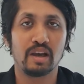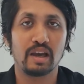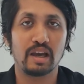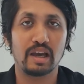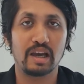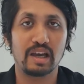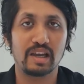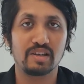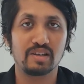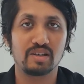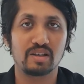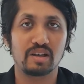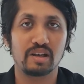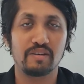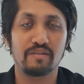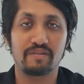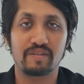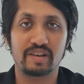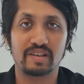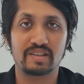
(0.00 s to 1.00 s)
and
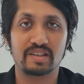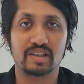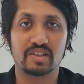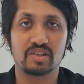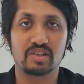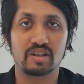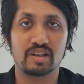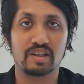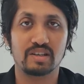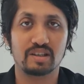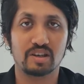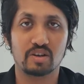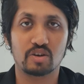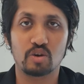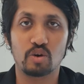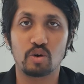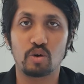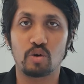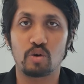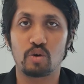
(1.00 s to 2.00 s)
infrastructure as a
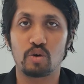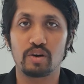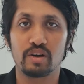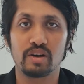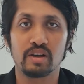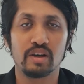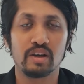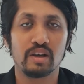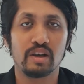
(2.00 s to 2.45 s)
code,